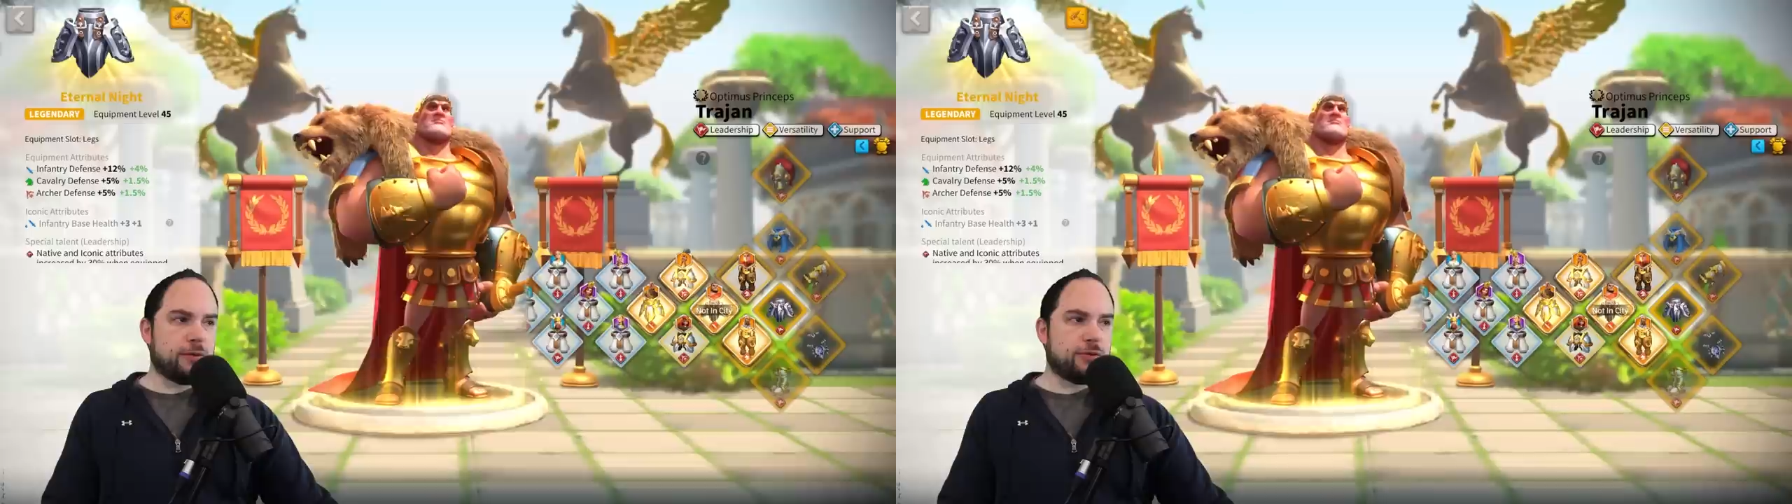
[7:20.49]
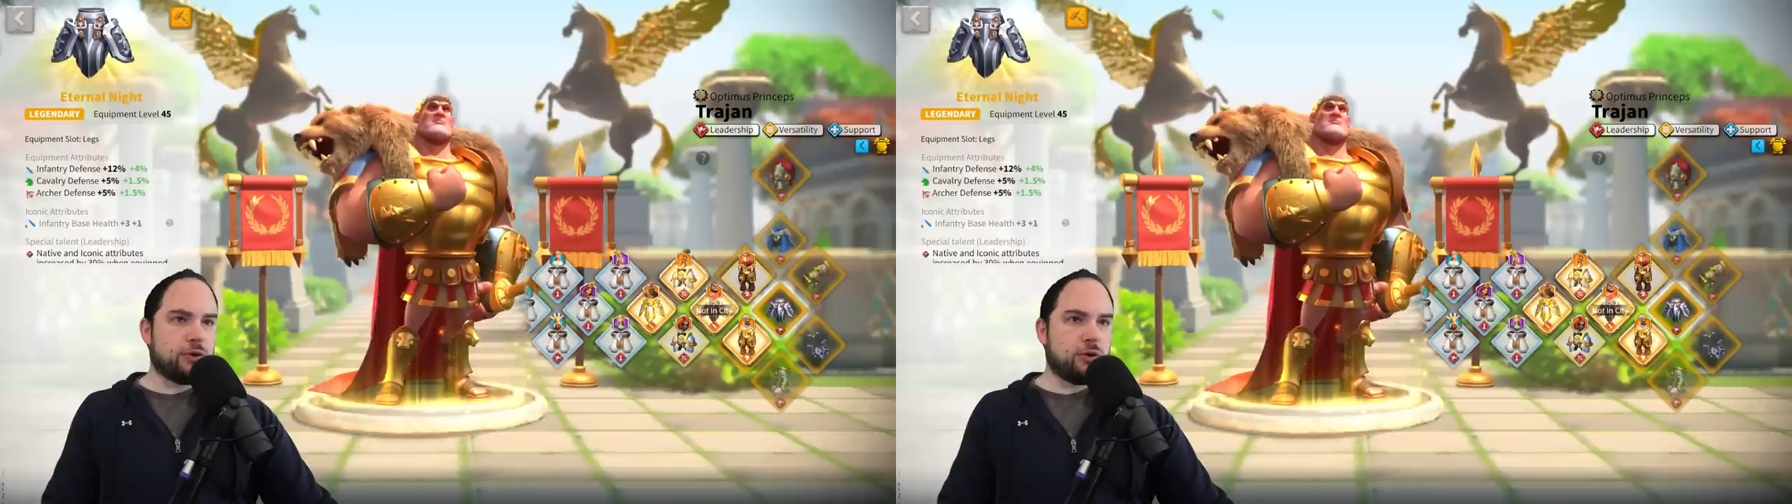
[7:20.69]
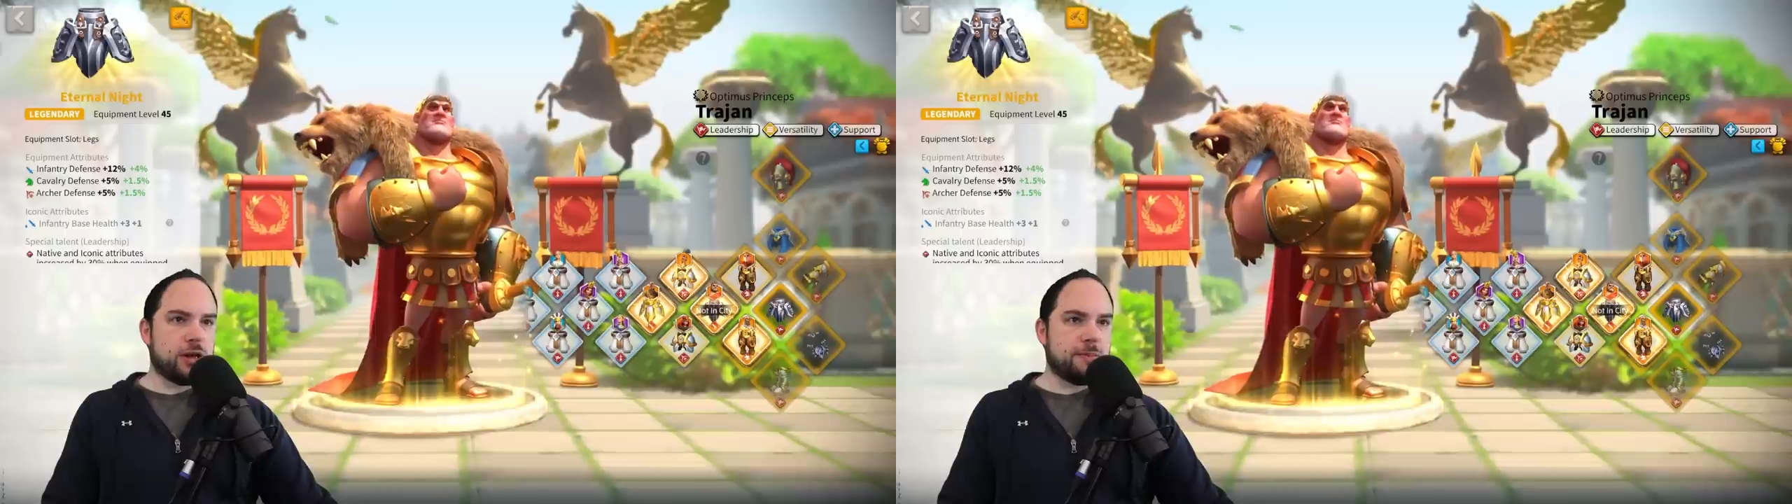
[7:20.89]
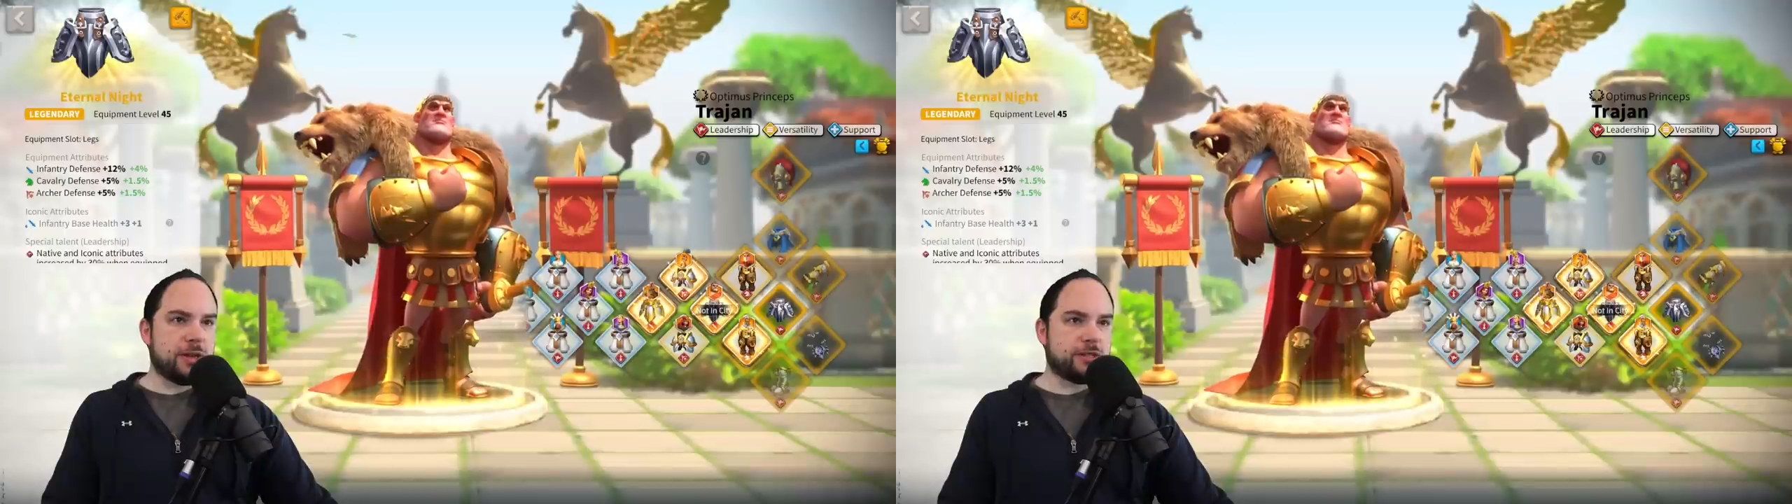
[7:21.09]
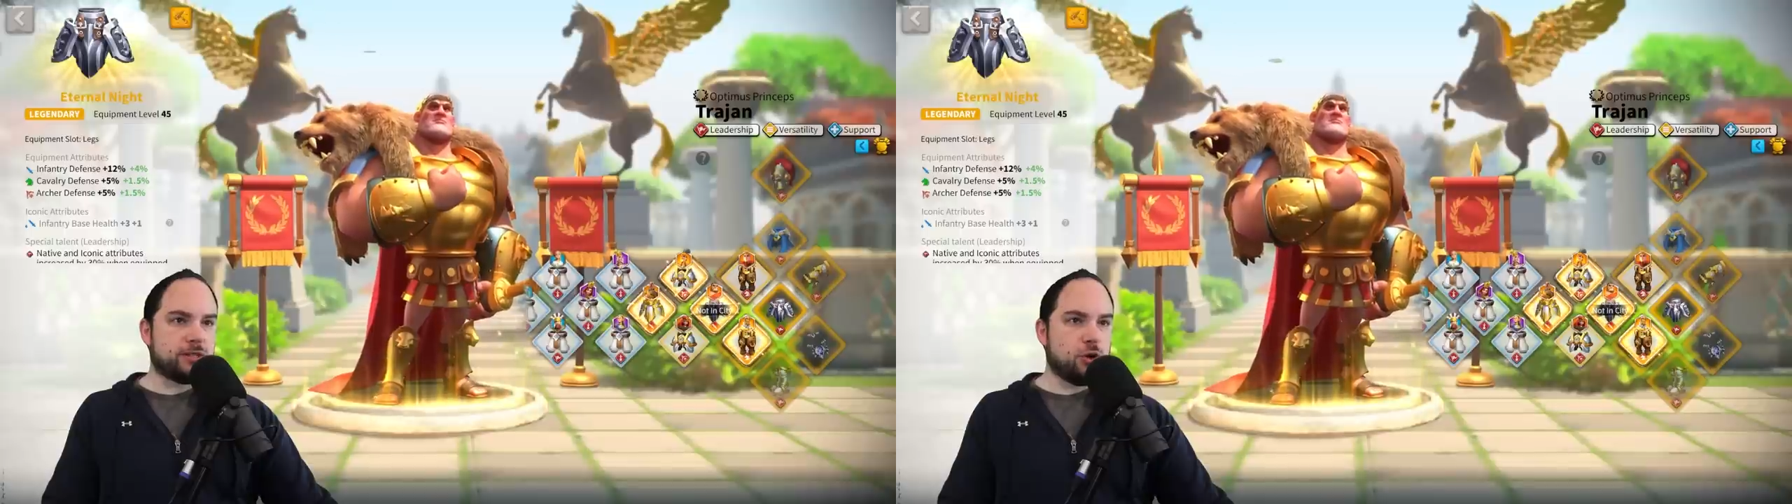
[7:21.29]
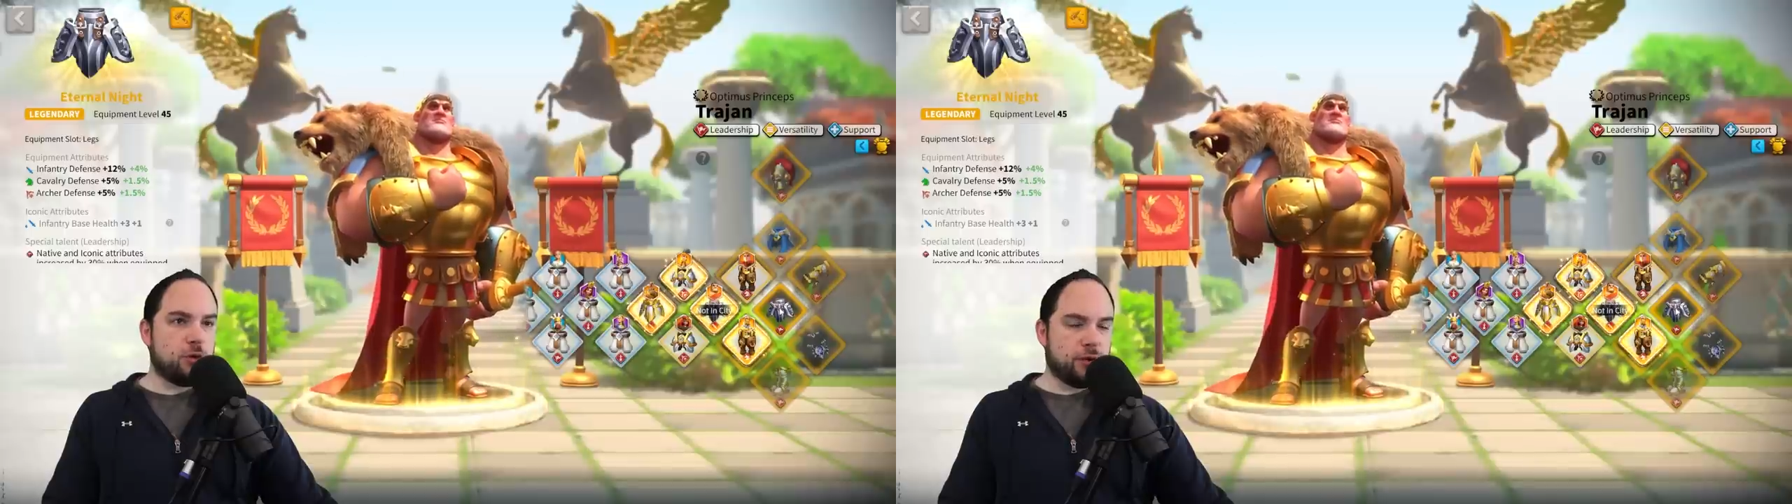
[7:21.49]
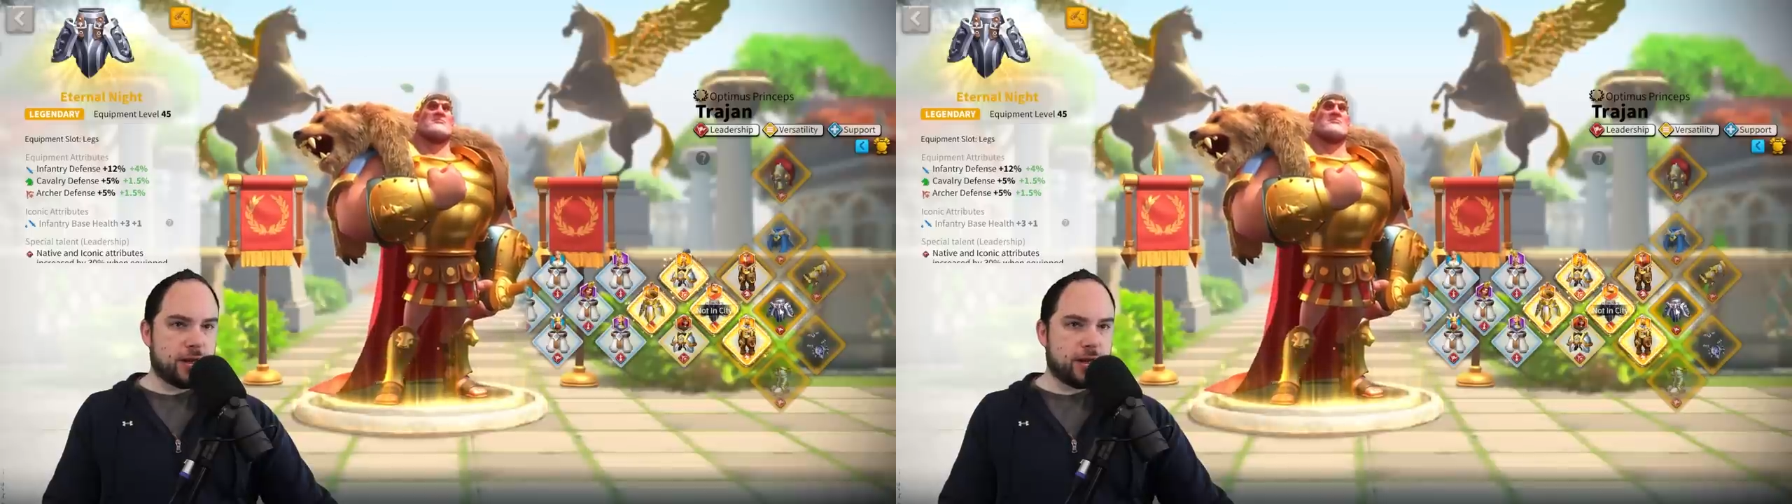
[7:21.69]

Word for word: 30 pieces over